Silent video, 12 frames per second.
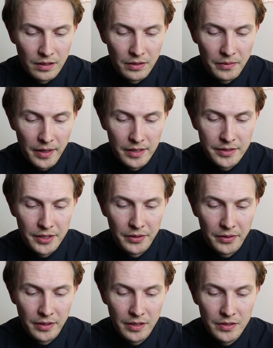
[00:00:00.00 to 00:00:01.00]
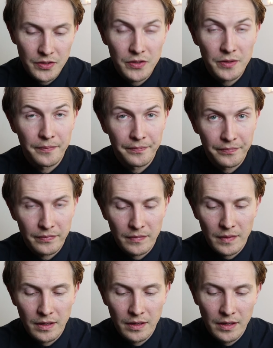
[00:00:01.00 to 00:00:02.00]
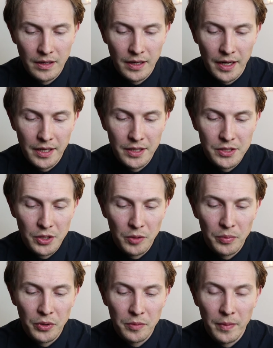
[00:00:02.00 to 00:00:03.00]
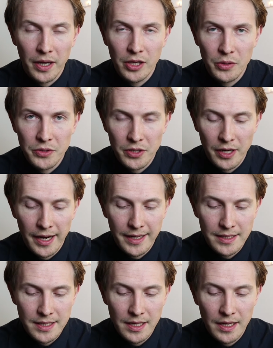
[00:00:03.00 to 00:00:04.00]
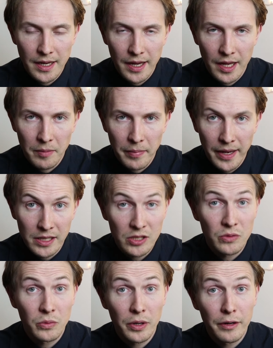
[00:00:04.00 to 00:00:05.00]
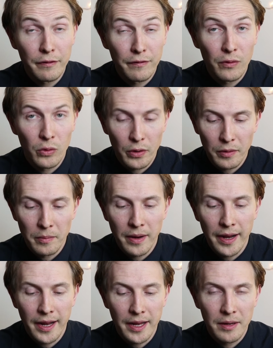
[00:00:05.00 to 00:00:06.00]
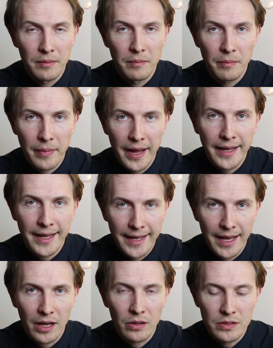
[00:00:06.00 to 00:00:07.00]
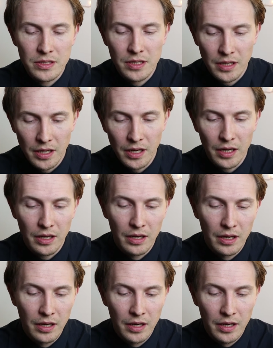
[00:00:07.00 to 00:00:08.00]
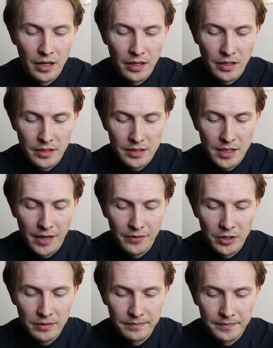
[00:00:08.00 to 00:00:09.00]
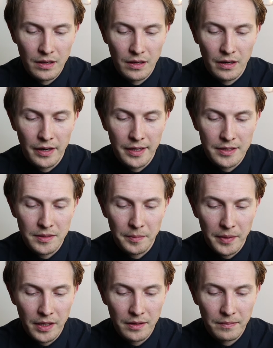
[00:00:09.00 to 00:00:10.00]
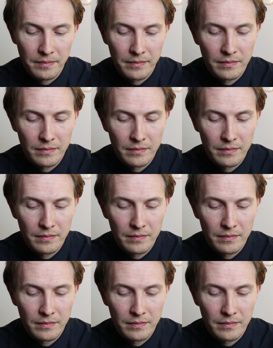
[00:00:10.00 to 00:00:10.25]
Alright, here it is. I need to input my user ID and password for my bank account in Discover. Alright, submit.